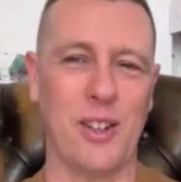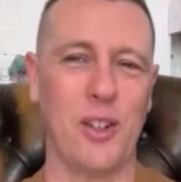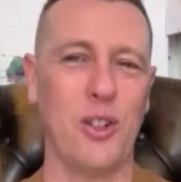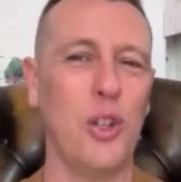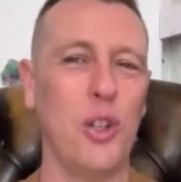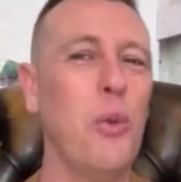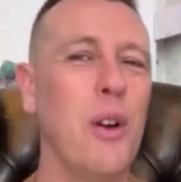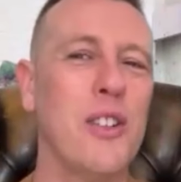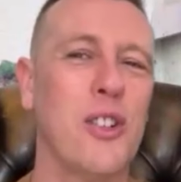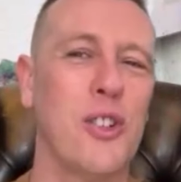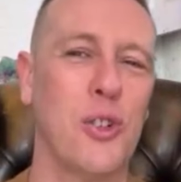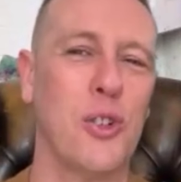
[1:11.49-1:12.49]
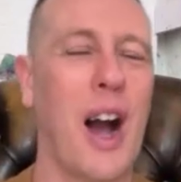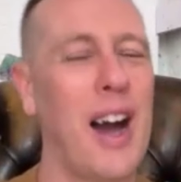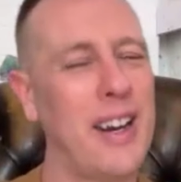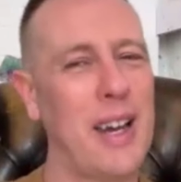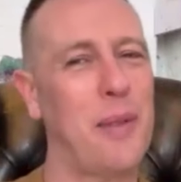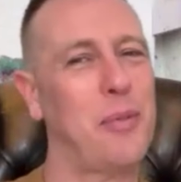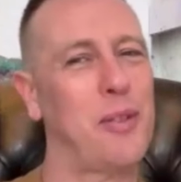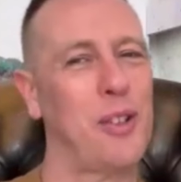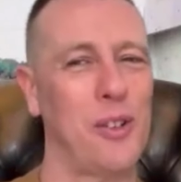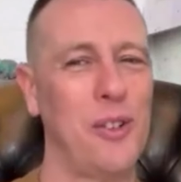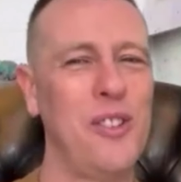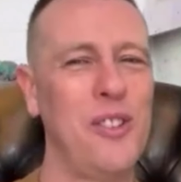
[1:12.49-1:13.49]
So you wanted to do honey
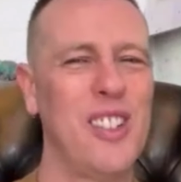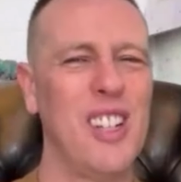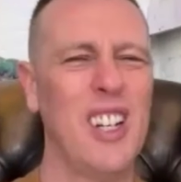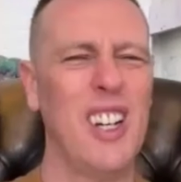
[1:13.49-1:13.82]
absolute.